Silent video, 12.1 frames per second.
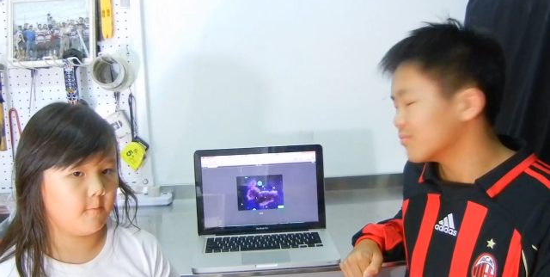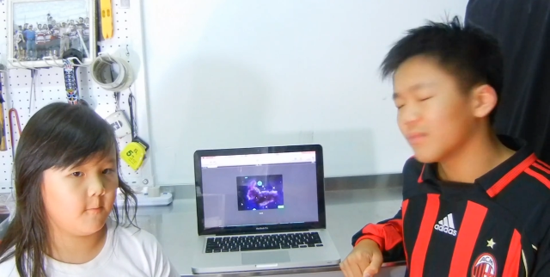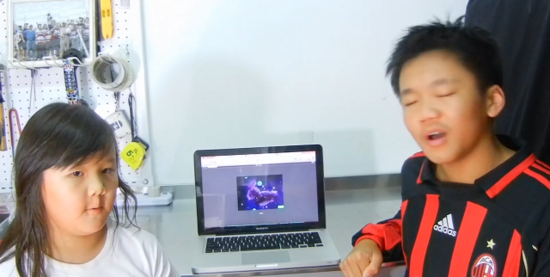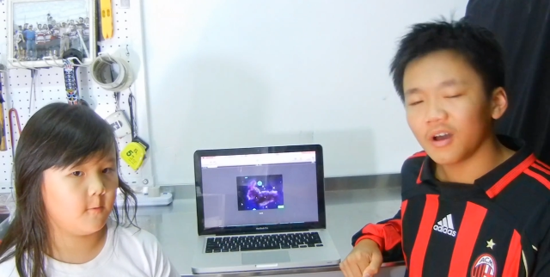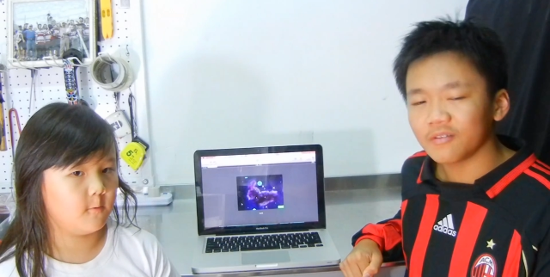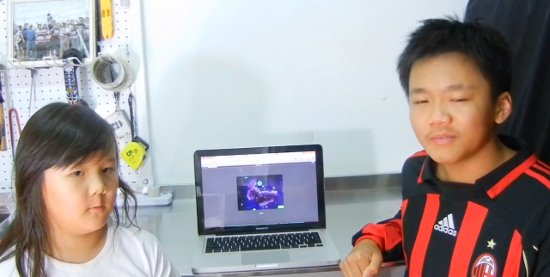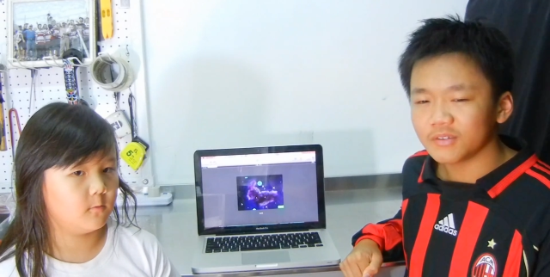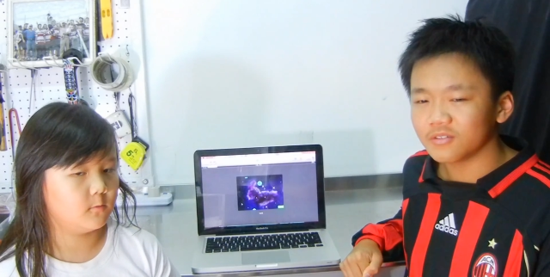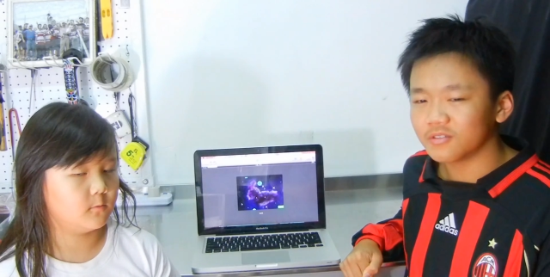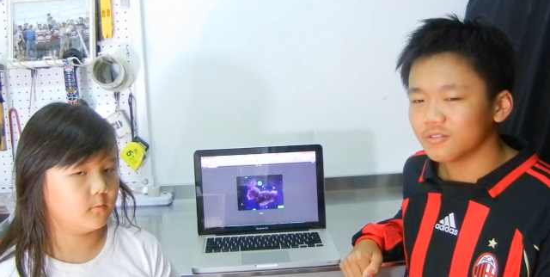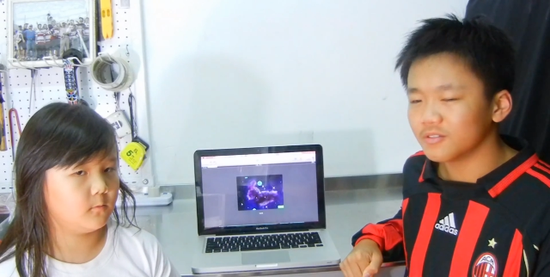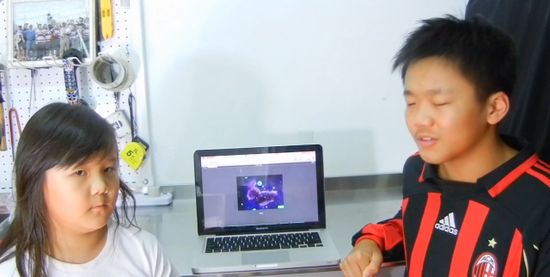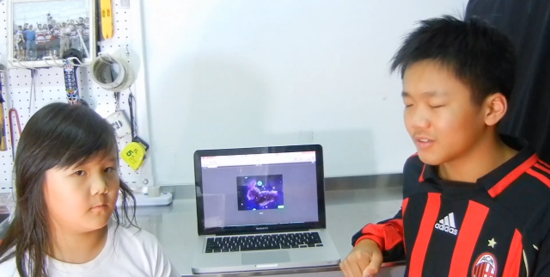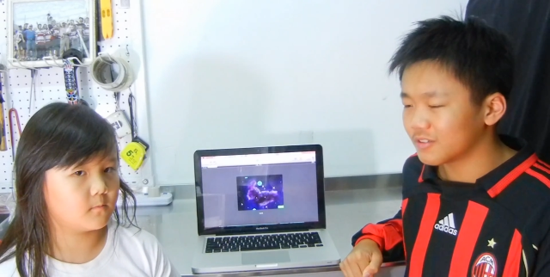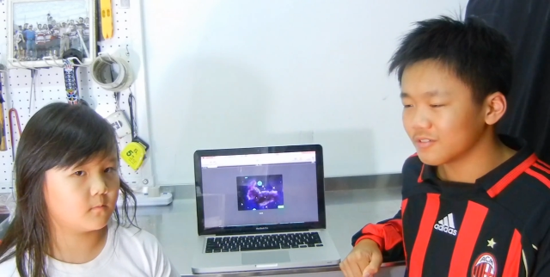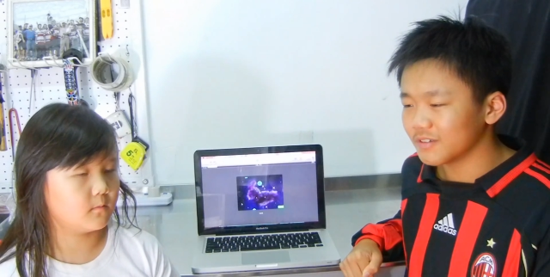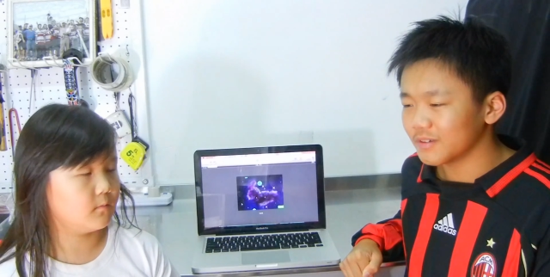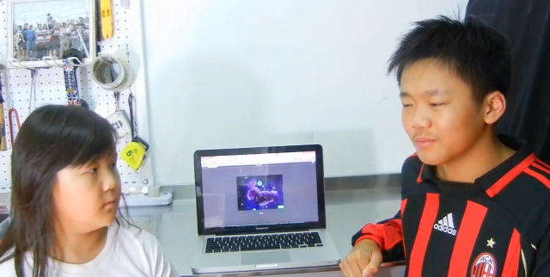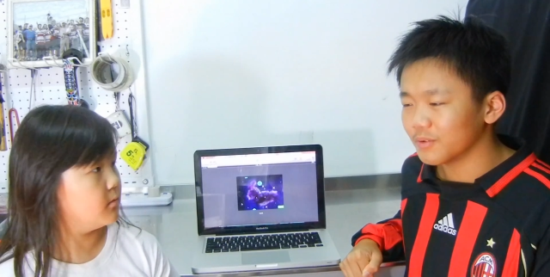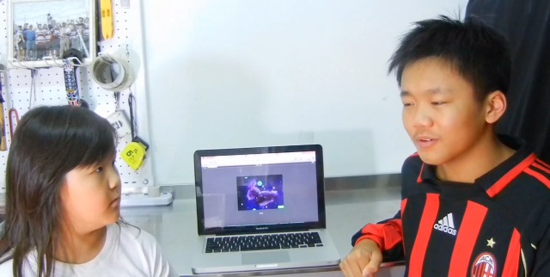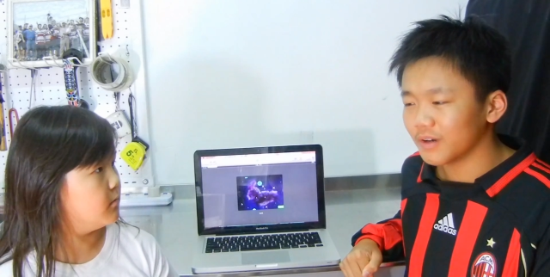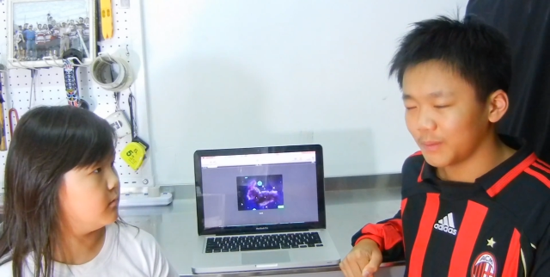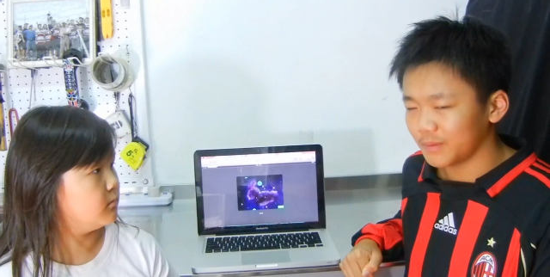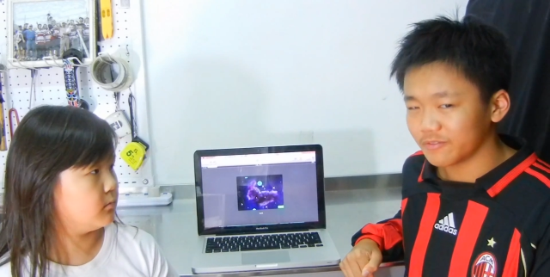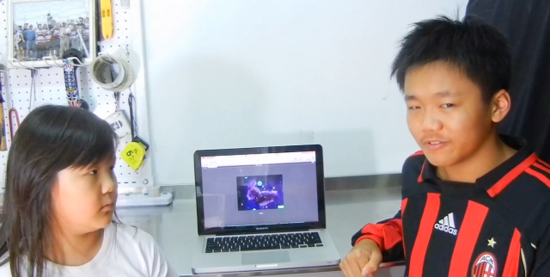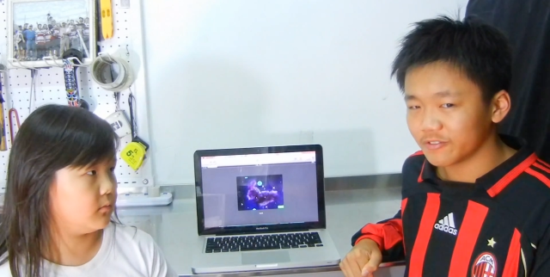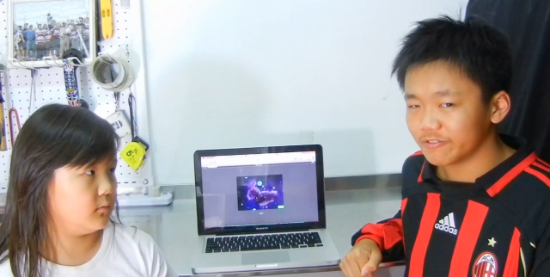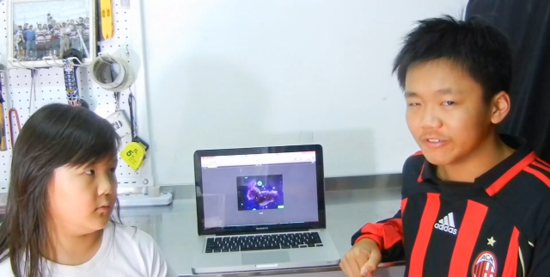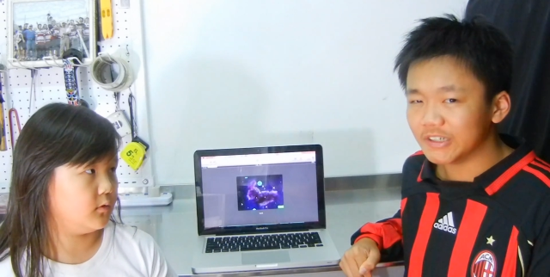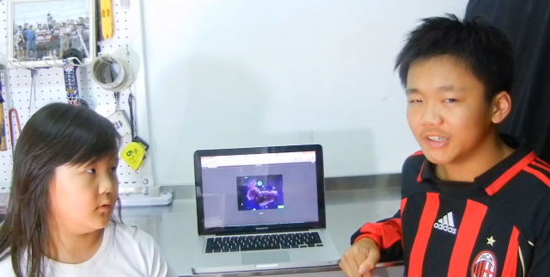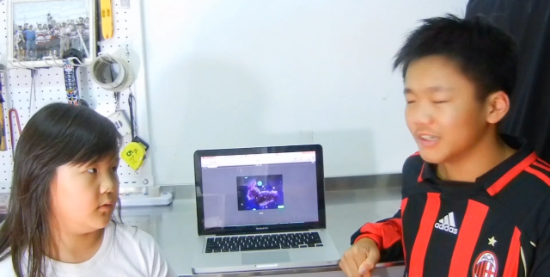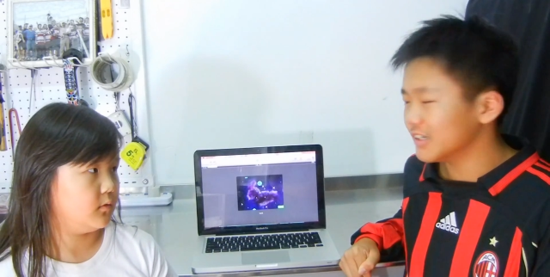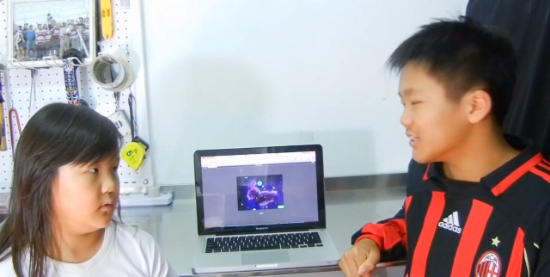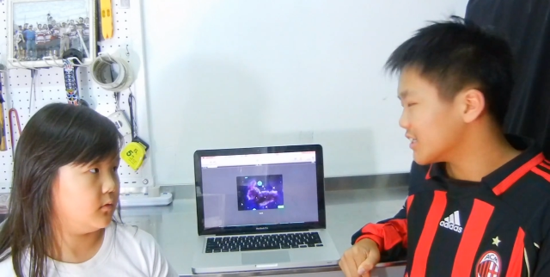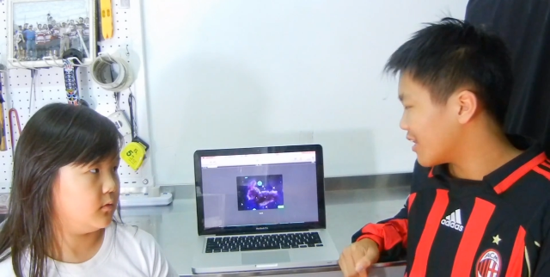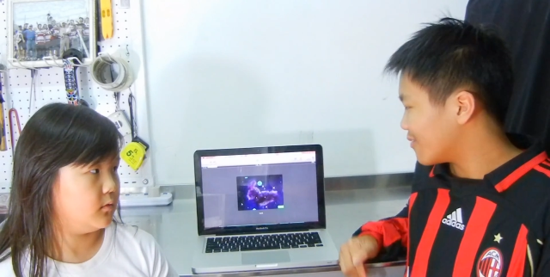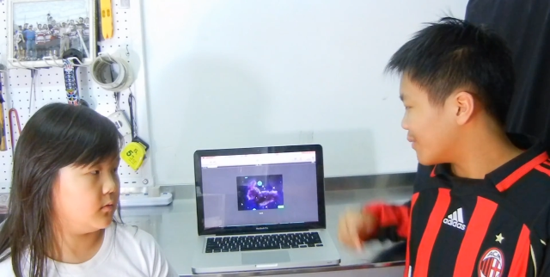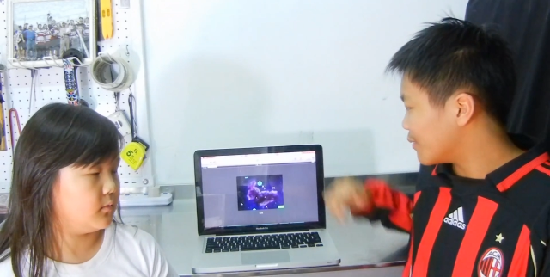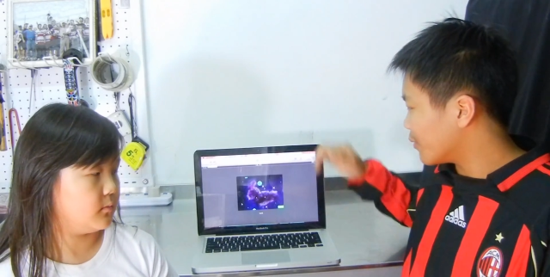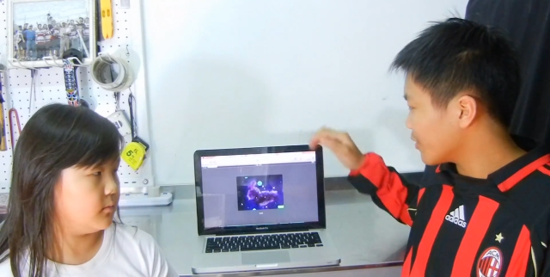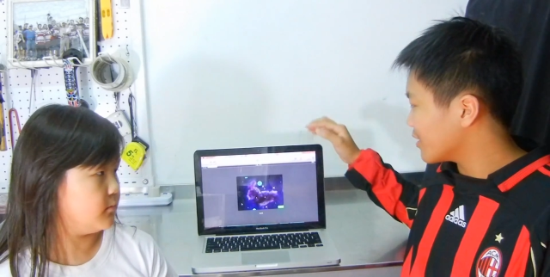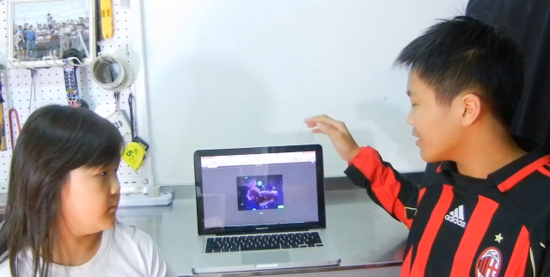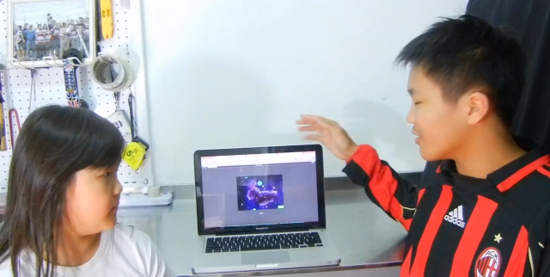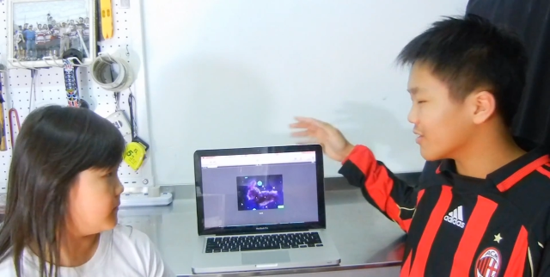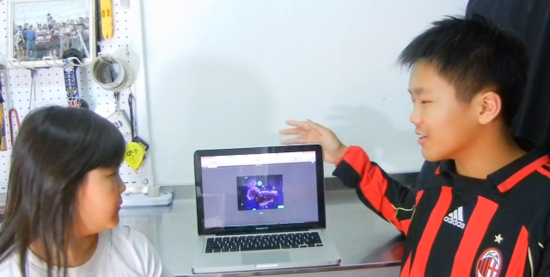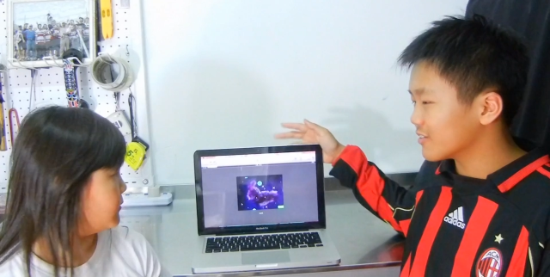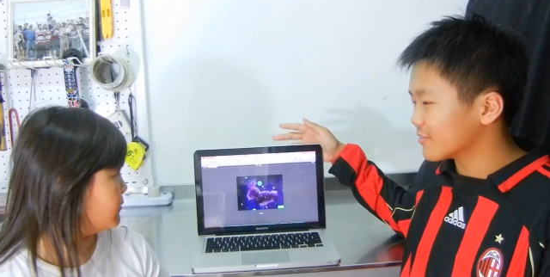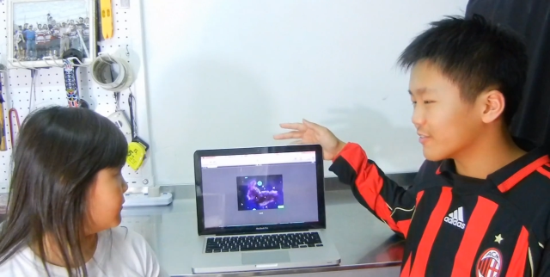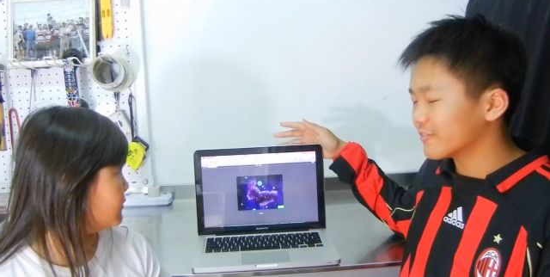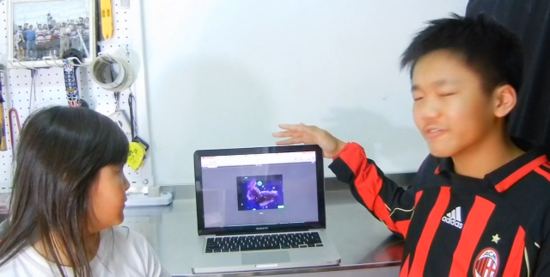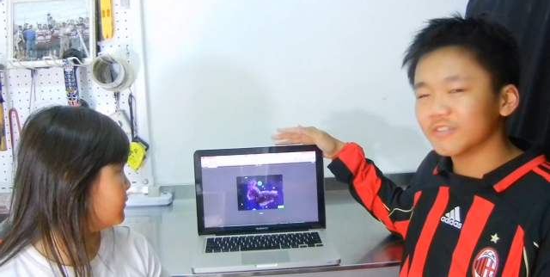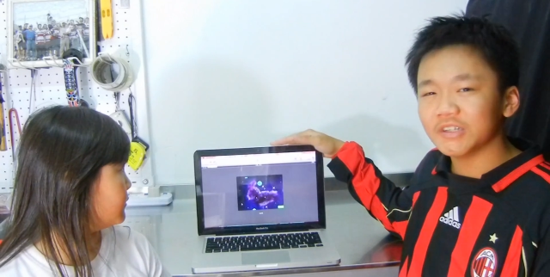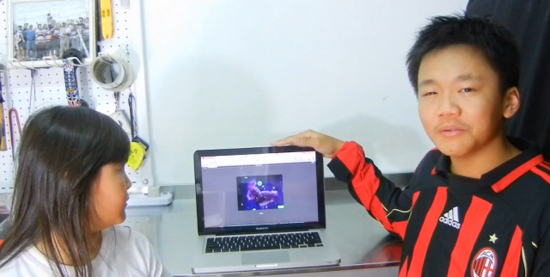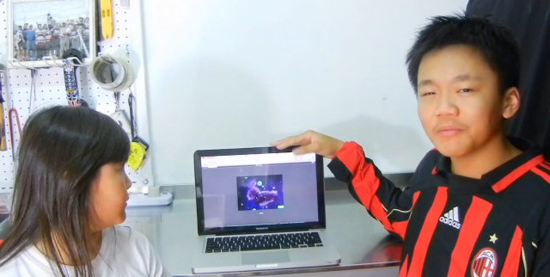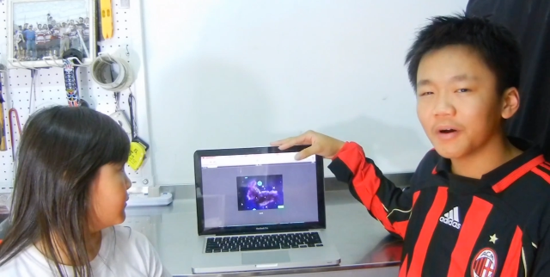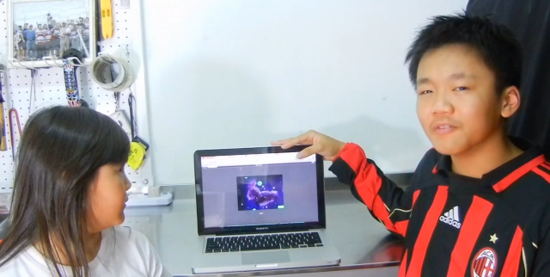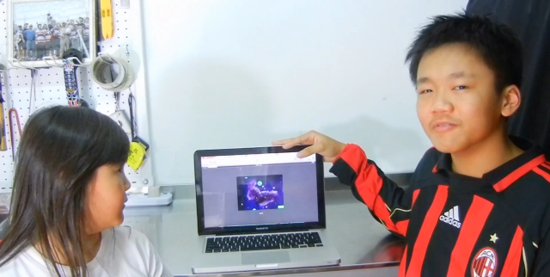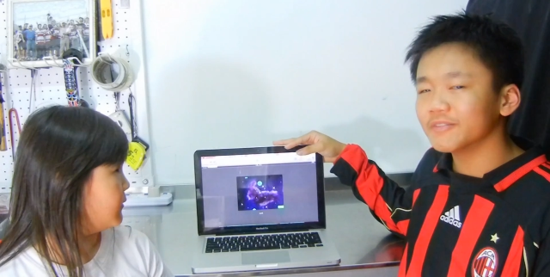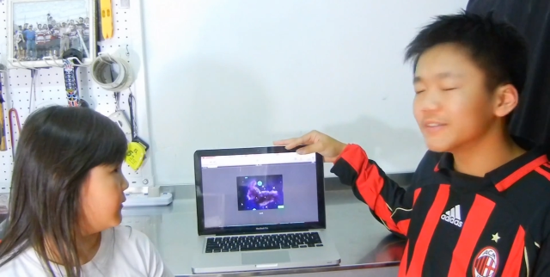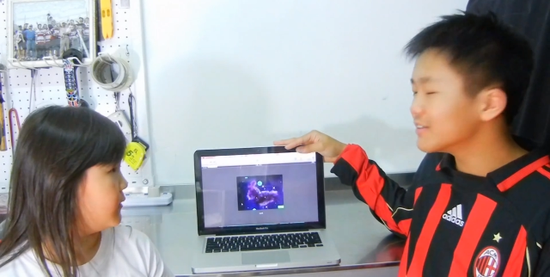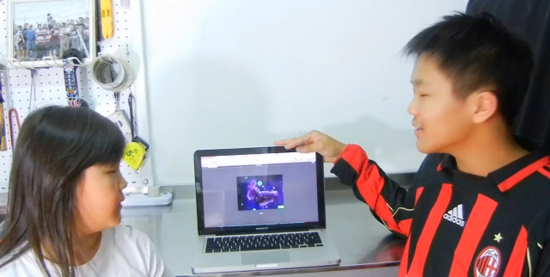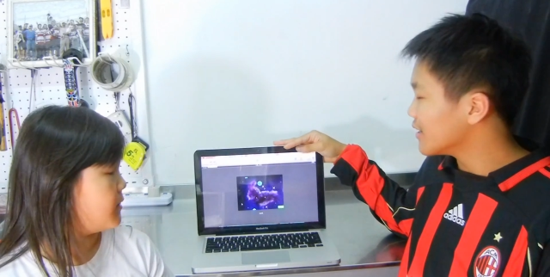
Speaker 1: I've been do doing programming for three years, and I've been working on this for three months